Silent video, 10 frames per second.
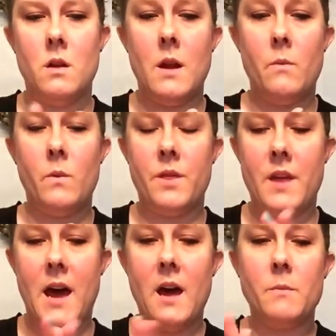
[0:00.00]
and with
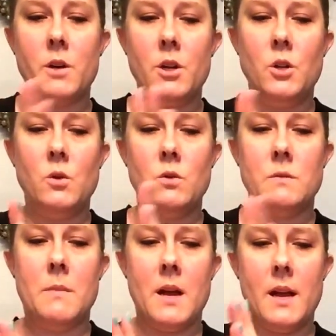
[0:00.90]
that I'm gonna use
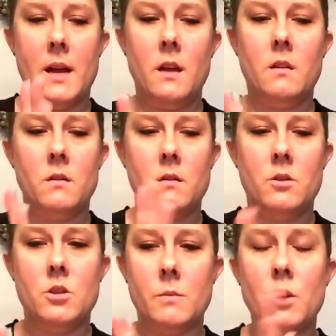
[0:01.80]

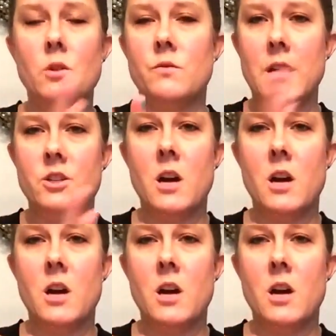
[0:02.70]
red